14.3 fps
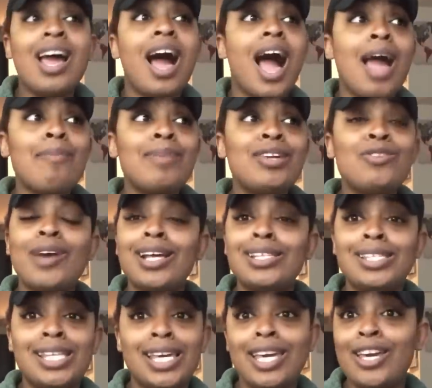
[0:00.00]
I mean, you got
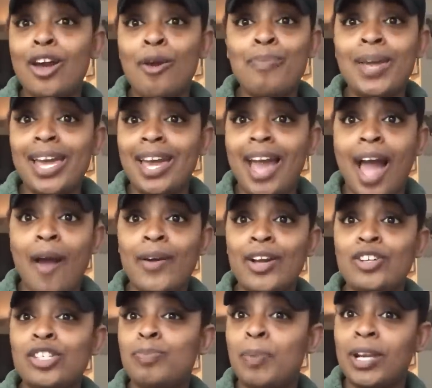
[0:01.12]
CEO P out here
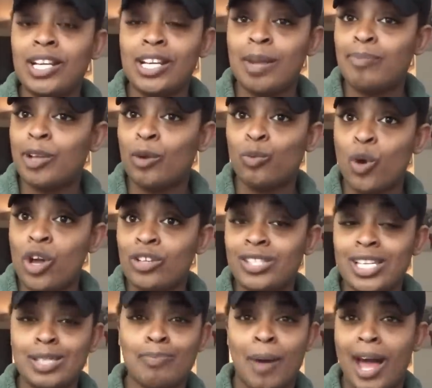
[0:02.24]
spending up their
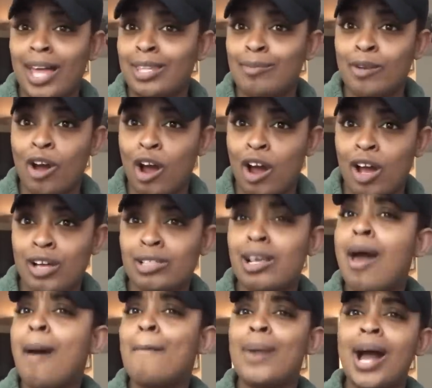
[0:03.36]
royalties, buying them cars,
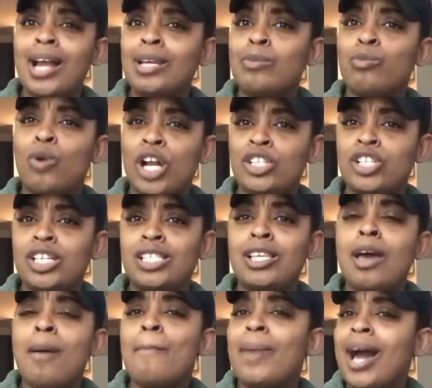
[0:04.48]
buying them watches,
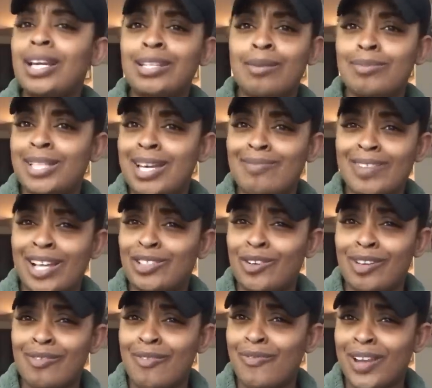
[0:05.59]
buying them teeth that don't
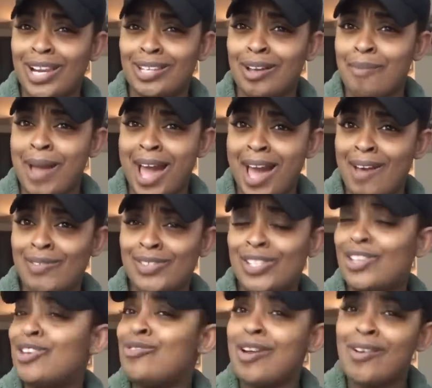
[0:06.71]
even fit in their mouths. So
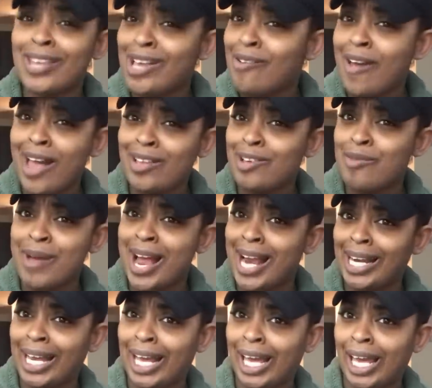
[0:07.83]
you know they don't have no
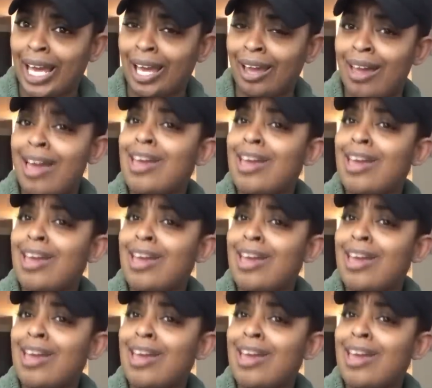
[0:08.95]
money.